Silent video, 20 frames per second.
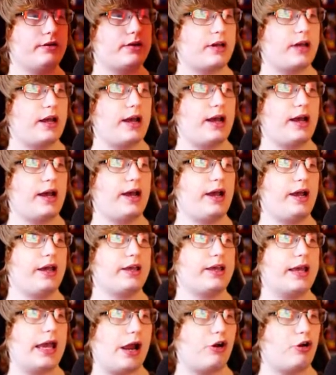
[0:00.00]
I
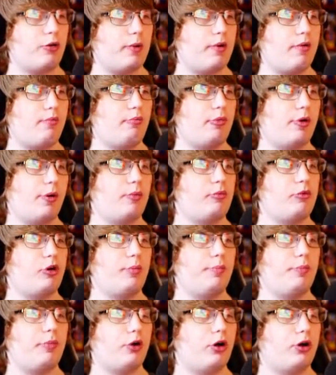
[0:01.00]
can't remember,
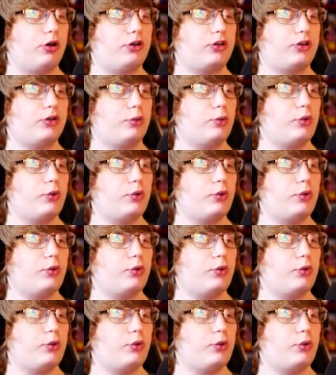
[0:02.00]
but we